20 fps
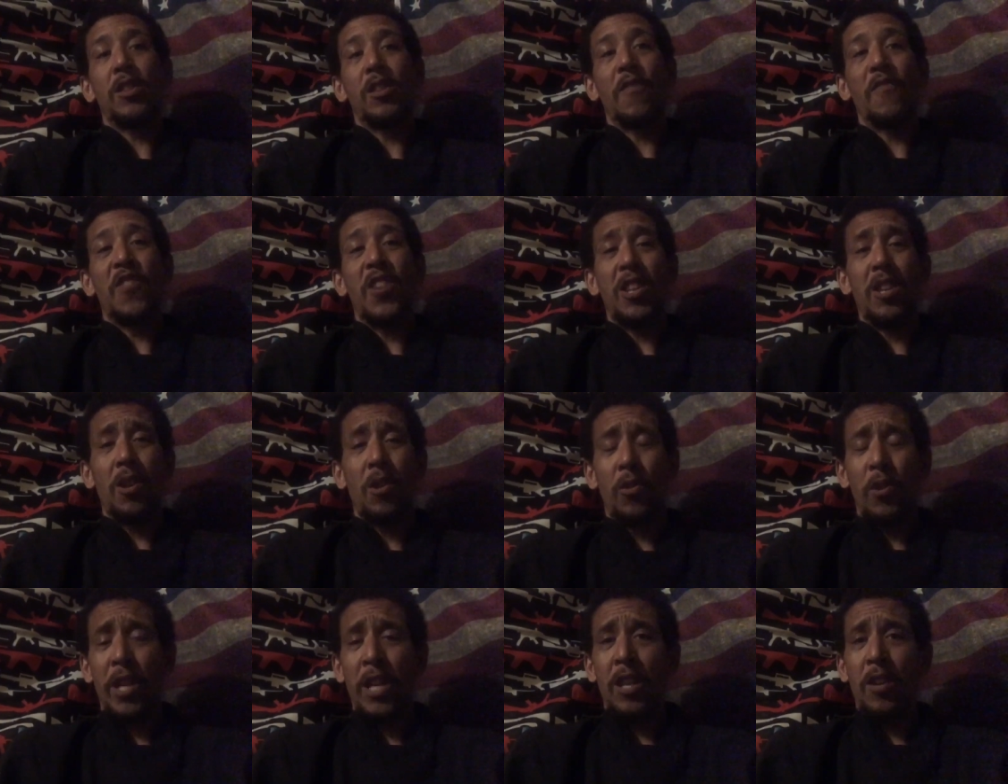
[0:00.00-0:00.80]
The video
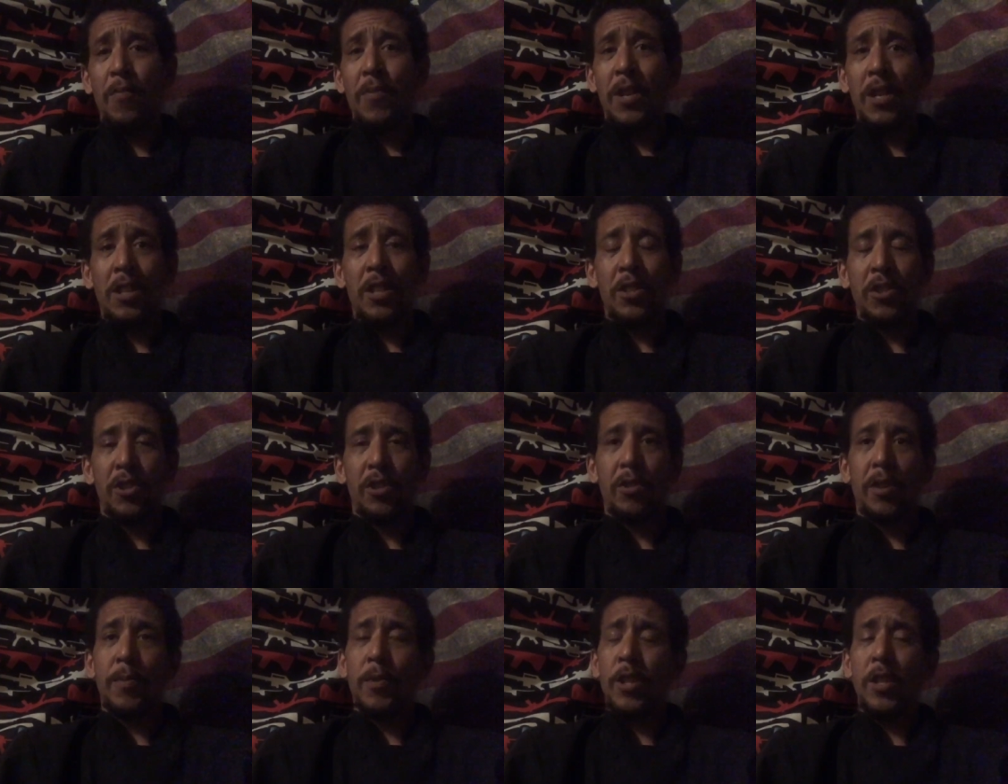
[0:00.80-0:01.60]
link will be in the
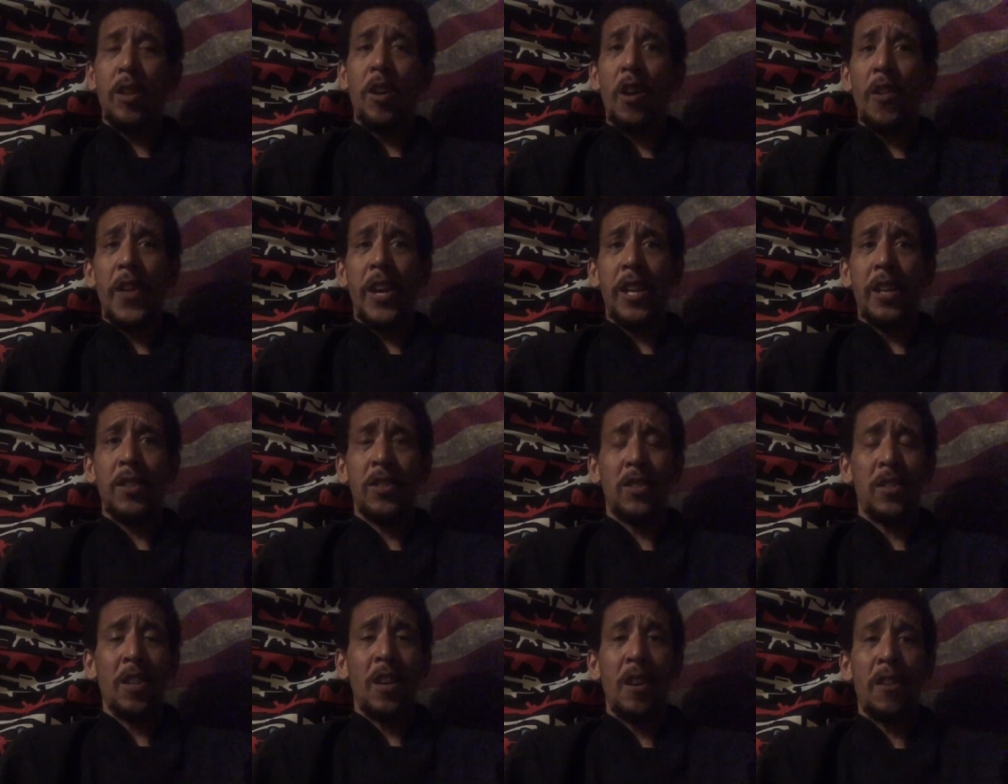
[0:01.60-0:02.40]
description, all that good
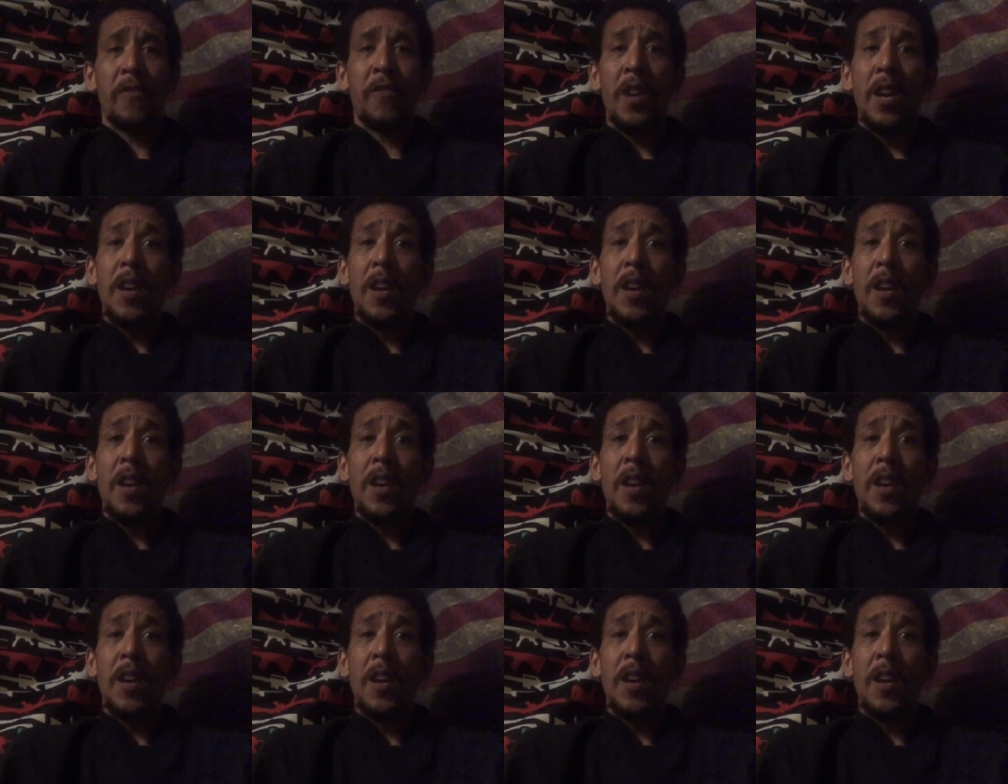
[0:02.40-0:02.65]
stuff.